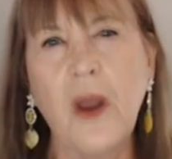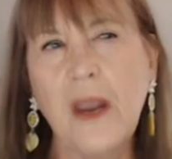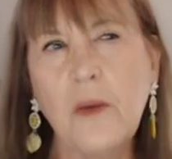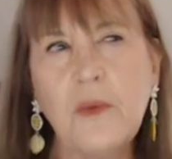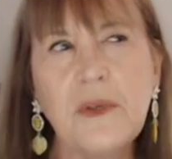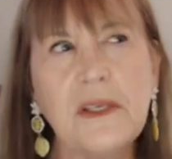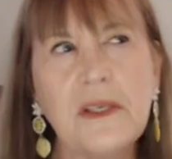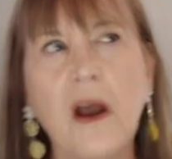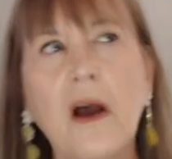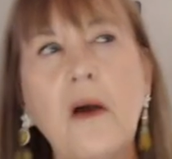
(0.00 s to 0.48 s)
I
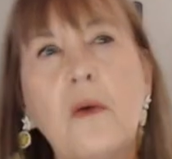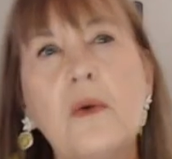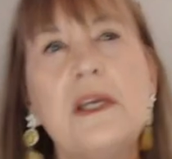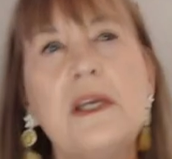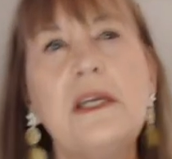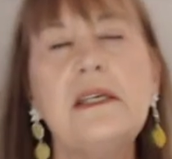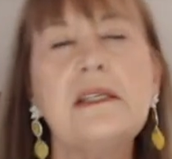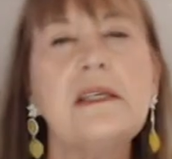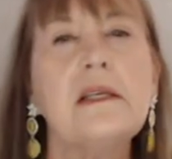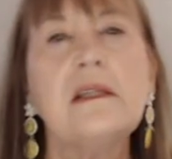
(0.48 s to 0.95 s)
was
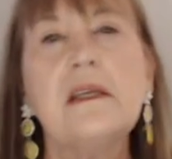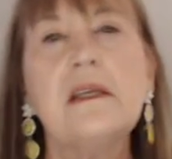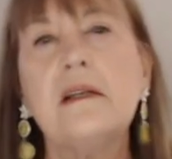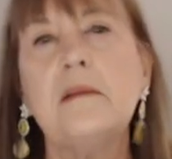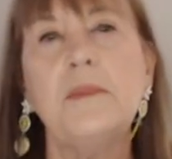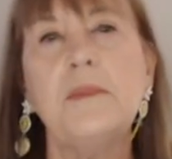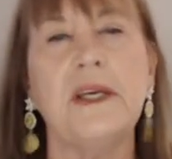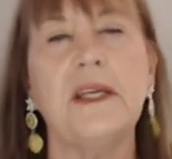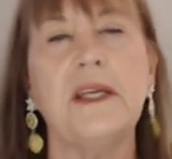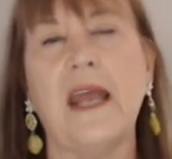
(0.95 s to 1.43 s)
always a
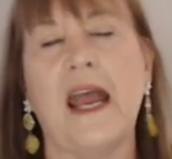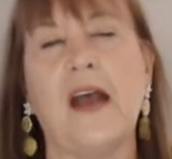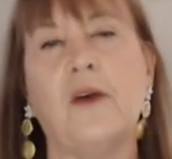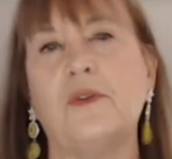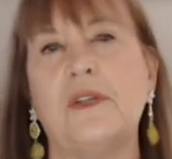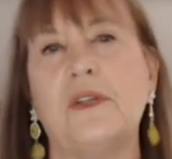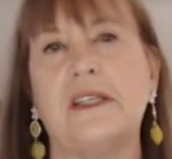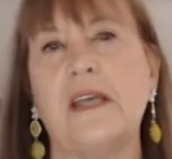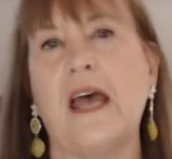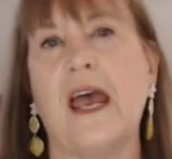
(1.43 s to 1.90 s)
little bit
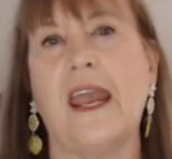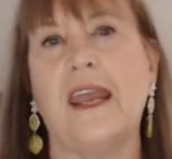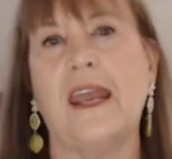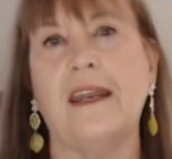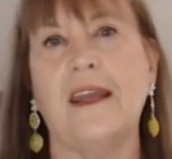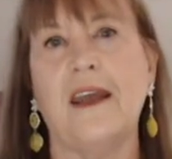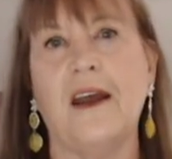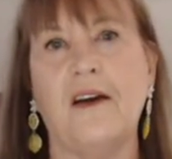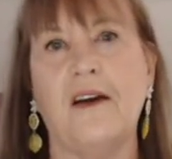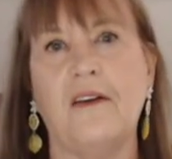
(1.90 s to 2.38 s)
outside
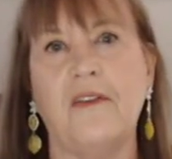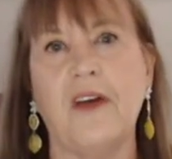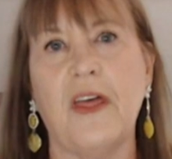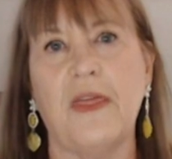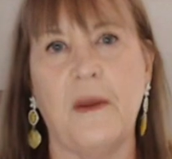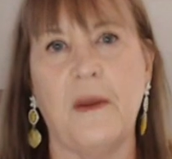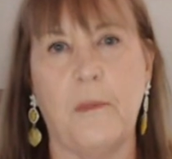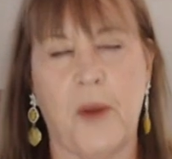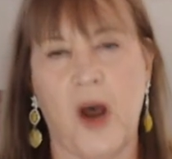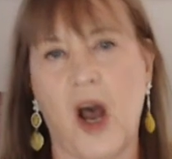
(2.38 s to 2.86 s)
of
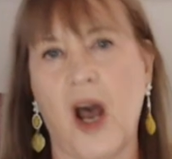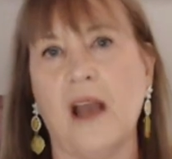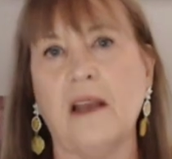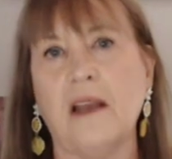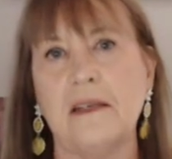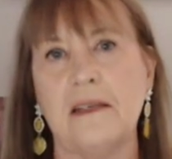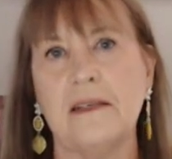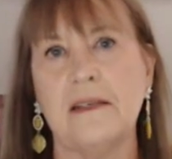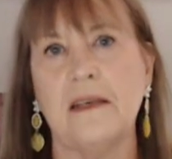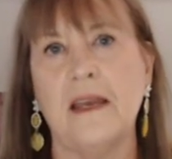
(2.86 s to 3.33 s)
the
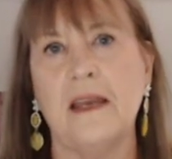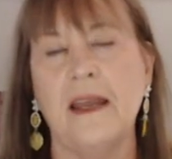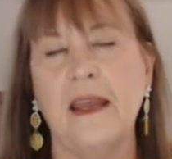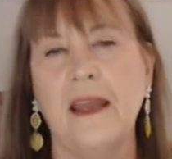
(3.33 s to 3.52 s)
box.